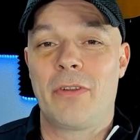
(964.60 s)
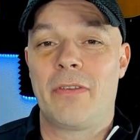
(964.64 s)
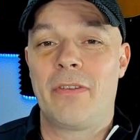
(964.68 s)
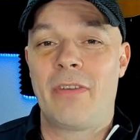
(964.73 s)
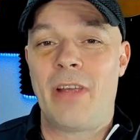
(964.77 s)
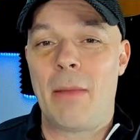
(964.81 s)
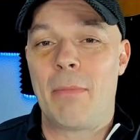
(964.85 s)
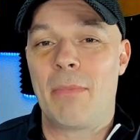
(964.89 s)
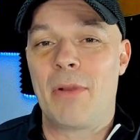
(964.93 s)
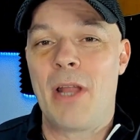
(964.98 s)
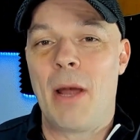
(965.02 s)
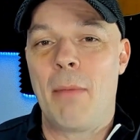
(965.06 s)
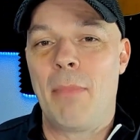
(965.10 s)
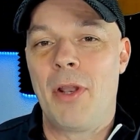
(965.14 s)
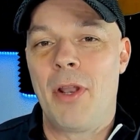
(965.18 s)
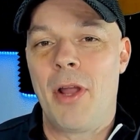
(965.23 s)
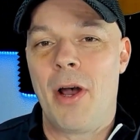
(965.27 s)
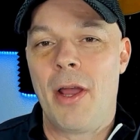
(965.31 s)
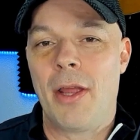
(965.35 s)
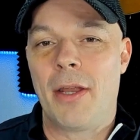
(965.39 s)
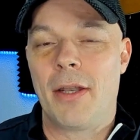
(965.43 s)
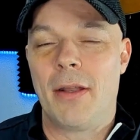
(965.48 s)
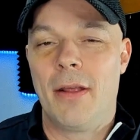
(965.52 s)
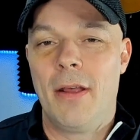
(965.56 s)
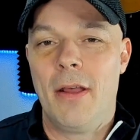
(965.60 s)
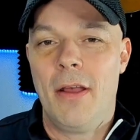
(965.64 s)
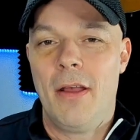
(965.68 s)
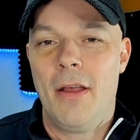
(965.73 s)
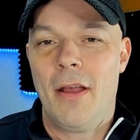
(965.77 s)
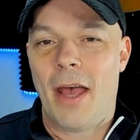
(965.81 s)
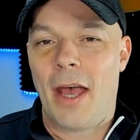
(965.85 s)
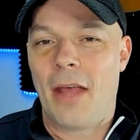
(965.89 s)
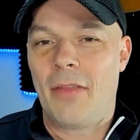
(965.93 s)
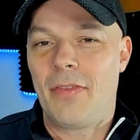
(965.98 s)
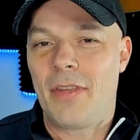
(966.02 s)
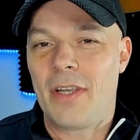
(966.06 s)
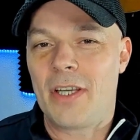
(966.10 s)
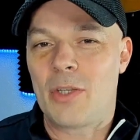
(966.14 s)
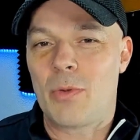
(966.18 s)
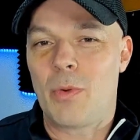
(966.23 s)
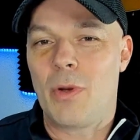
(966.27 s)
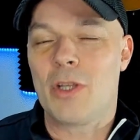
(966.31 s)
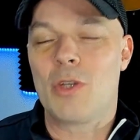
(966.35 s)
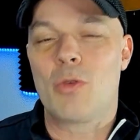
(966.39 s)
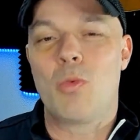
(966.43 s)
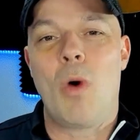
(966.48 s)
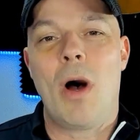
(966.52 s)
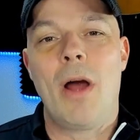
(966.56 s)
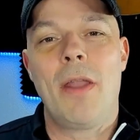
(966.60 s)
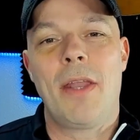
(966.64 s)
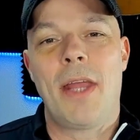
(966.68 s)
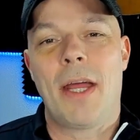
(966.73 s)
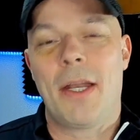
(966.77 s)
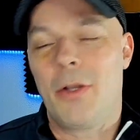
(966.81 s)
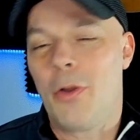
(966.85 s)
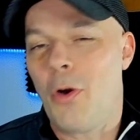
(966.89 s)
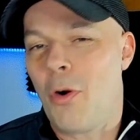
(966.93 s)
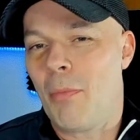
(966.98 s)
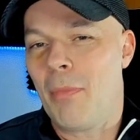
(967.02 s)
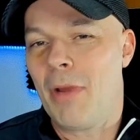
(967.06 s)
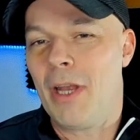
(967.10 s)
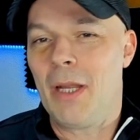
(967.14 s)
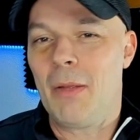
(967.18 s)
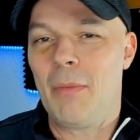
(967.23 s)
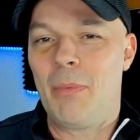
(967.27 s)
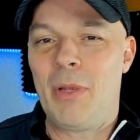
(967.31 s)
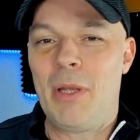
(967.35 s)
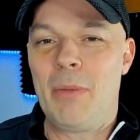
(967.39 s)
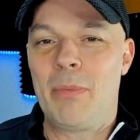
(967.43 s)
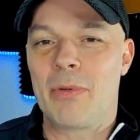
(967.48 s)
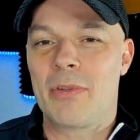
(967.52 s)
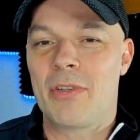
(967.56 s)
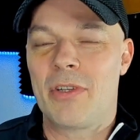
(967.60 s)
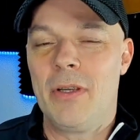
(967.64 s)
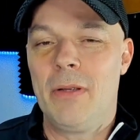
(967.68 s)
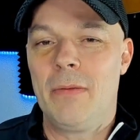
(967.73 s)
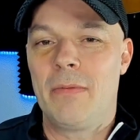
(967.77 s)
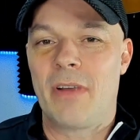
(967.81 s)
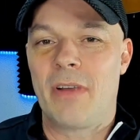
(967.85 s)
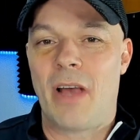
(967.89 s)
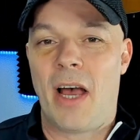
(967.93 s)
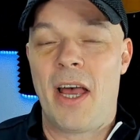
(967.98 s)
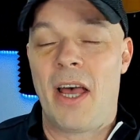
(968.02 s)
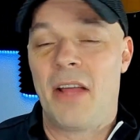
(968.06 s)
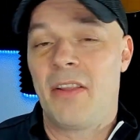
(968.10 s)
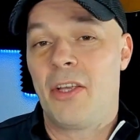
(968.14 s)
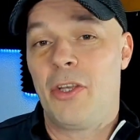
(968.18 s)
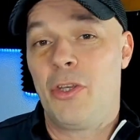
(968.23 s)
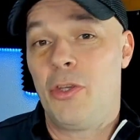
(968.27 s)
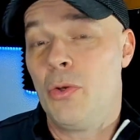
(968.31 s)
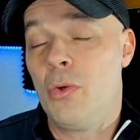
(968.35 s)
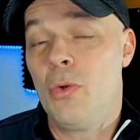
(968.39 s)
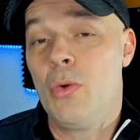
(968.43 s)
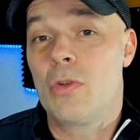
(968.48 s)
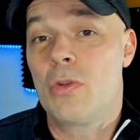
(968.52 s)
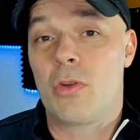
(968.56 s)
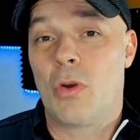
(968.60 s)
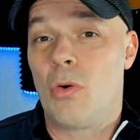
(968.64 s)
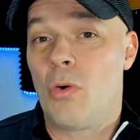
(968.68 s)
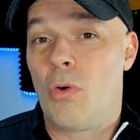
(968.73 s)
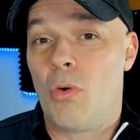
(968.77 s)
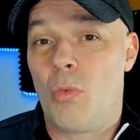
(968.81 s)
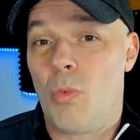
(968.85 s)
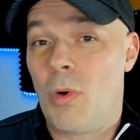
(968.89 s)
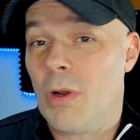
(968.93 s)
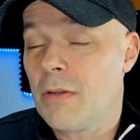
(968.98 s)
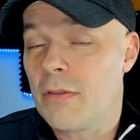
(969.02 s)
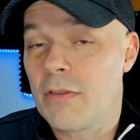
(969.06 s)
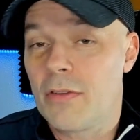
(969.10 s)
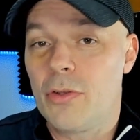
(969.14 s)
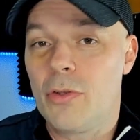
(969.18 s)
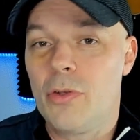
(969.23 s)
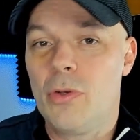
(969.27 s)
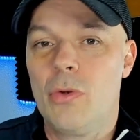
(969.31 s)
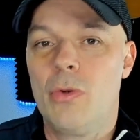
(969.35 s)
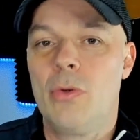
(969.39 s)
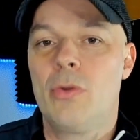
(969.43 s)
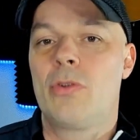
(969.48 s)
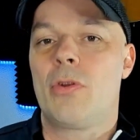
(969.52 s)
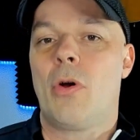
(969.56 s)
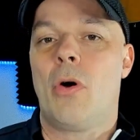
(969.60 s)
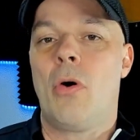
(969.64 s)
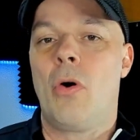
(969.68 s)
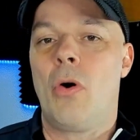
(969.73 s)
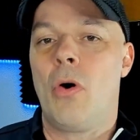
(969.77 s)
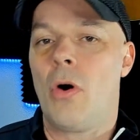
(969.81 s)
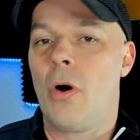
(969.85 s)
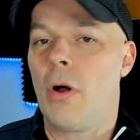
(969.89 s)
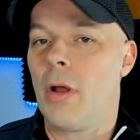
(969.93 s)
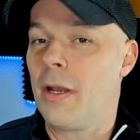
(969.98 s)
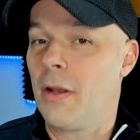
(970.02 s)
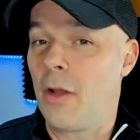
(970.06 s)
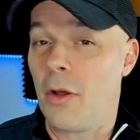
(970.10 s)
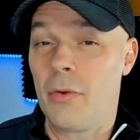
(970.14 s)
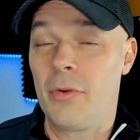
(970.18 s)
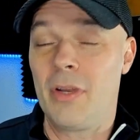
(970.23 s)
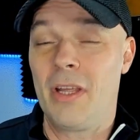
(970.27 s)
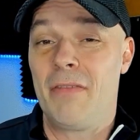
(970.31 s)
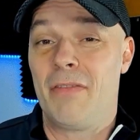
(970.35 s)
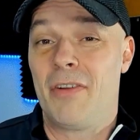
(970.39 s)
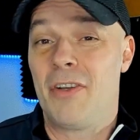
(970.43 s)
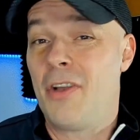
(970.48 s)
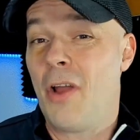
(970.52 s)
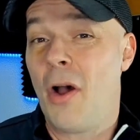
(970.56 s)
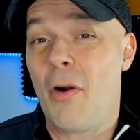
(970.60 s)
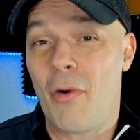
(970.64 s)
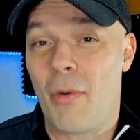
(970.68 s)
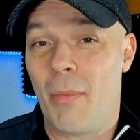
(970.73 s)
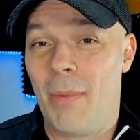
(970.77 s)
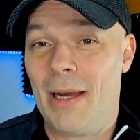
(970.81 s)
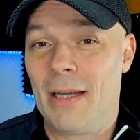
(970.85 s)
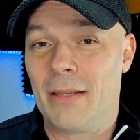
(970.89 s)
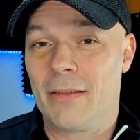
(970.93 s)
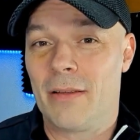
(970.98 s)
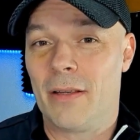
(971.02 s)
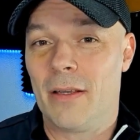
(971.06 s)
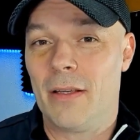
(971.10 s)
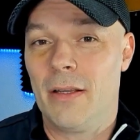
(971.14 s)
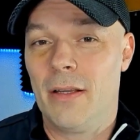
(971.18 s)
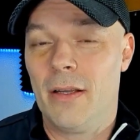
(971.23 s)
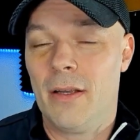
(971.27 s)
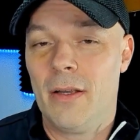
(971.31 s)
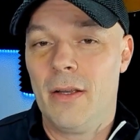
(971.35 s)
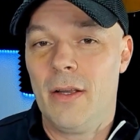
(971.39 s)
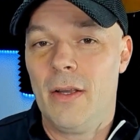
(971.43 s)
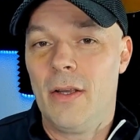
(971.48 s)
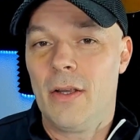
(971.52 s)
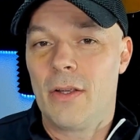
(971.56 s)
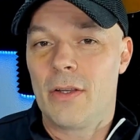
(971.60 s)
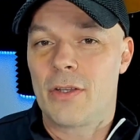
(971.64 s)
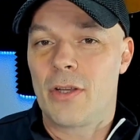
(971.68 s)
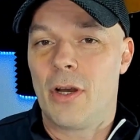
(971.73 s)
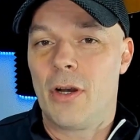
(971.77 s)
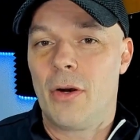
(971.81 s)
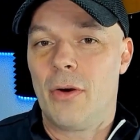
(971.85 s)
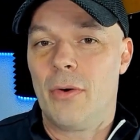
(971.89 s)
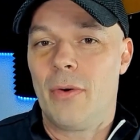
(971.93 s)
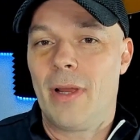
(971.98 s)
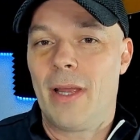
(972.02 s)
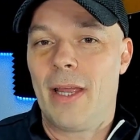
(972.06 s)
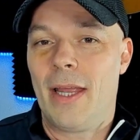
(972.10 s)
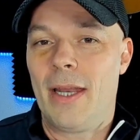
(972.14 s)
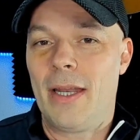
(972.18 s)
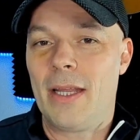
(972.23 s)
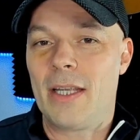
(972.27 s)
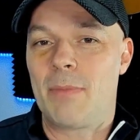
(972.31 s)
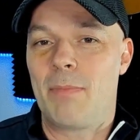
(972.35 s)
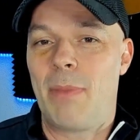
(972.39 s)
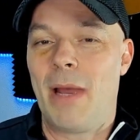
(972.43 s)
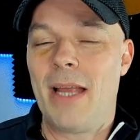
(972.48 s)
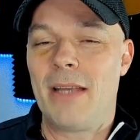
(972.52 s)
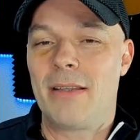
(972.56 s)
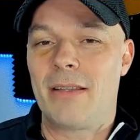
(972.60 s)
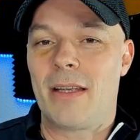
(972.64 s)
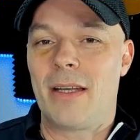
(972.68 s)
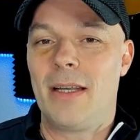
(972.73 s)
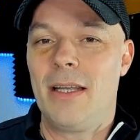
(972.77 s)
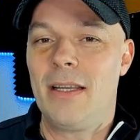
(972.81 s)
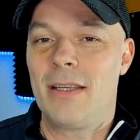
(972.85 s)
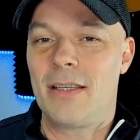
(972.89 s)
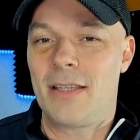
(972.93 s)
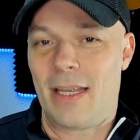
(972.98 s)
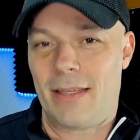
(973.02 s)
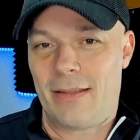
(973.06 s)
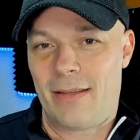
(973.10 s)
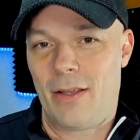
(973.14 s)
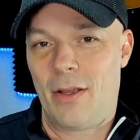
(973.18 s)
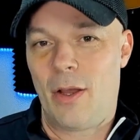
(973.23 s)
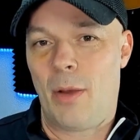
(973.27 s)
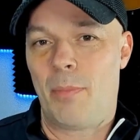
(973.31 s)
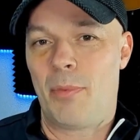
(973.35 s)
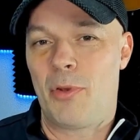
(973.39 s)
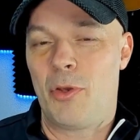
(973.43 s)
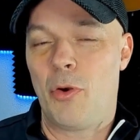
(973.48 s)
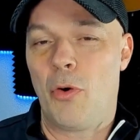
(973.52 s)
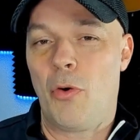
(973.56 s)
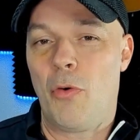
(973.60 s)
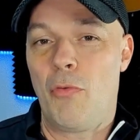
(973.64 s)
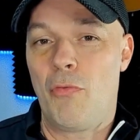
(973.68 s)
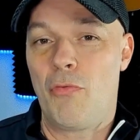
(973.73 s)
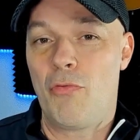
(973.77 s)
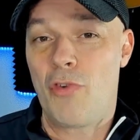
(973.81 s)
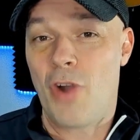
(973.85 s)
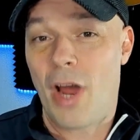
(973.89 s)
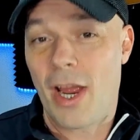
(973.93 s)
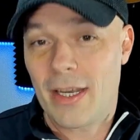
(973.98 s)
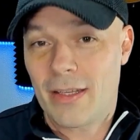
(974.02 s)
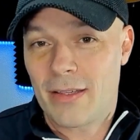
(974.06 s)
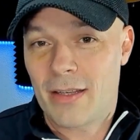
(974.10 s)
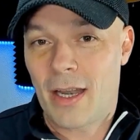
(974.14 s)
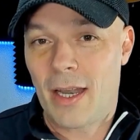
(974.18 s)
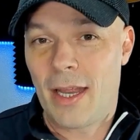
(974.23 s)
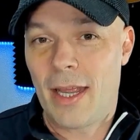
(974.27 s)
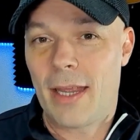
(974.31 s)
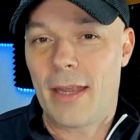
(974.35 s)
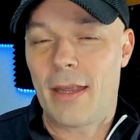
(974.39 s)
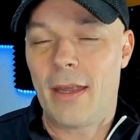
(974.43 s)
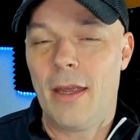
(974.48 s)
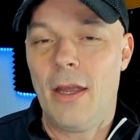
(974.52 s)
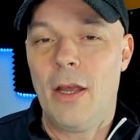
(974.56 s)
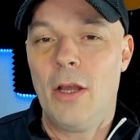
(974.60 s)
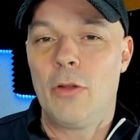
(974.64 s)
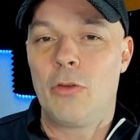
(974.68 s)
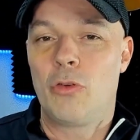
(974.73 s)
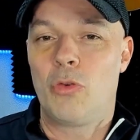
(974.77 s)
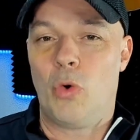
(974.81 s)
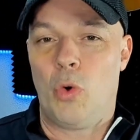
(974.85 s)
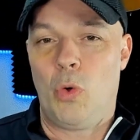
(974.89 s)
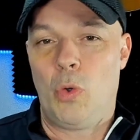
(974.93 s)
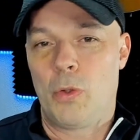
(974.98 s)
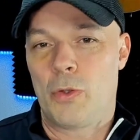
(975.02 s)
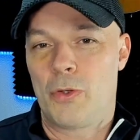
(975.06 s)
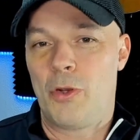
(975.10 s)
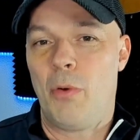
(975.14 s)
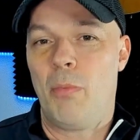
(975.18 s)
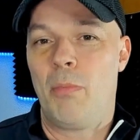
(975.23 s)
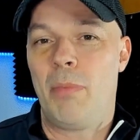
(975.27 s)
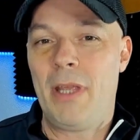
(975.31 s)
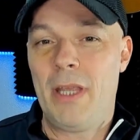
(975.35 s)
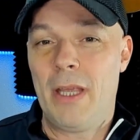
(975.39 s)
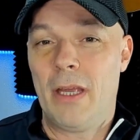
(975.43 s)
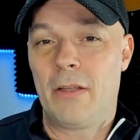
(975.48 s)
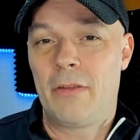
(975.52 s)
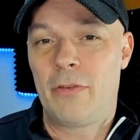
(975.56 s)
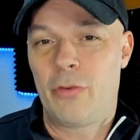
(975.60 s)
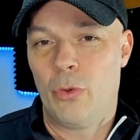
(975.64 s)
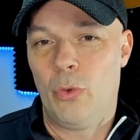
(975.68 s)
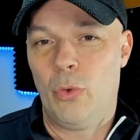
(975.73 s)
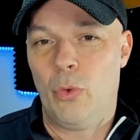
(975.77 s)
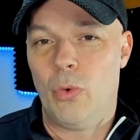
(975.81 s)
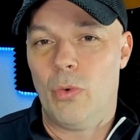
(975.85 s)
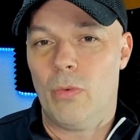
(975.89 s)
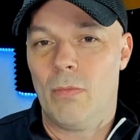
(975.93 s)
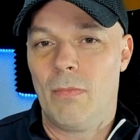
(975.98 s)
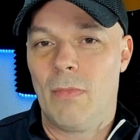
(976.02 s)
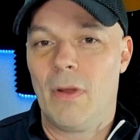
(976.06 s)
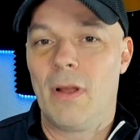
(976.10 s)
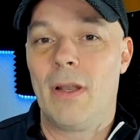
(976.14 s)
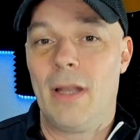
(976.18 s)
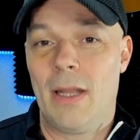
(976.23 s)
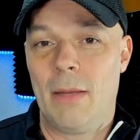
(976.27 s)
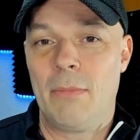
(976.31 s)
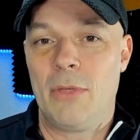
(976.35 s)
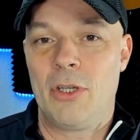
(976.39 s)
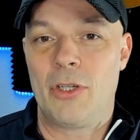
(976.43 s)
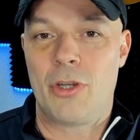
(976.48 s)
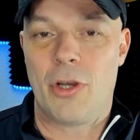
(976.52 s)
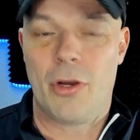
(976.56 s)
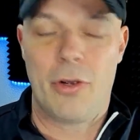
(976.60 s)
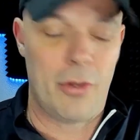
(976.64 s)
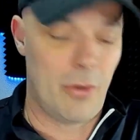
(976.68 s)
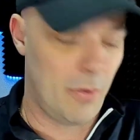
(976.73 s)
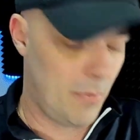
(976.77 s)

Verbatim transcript: to tip number 9. And this one's one that not many people seem to either use or want to use or don't even know about it. So it is basically setting up your right click to also be a tool. Let me show